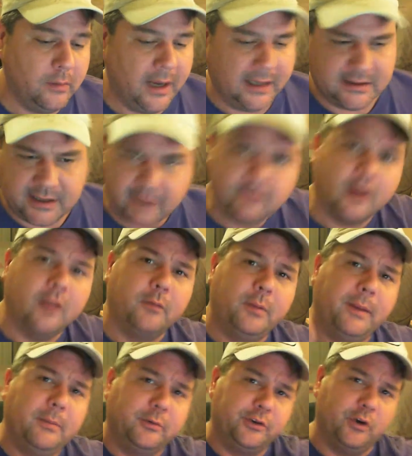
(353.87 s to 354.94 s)
I had several other
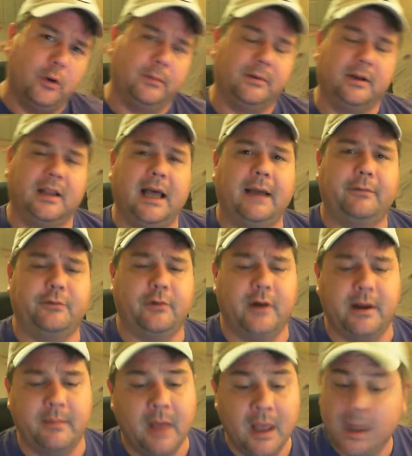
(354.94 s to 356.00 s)
people show up to the live
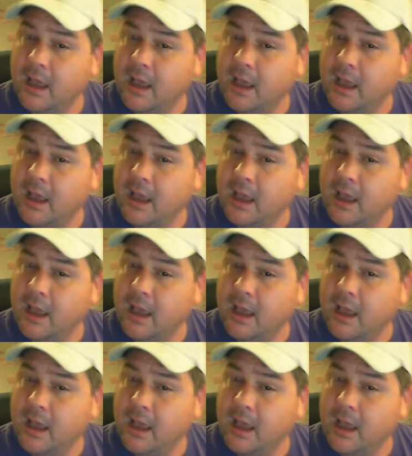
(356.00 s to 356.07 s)
stream.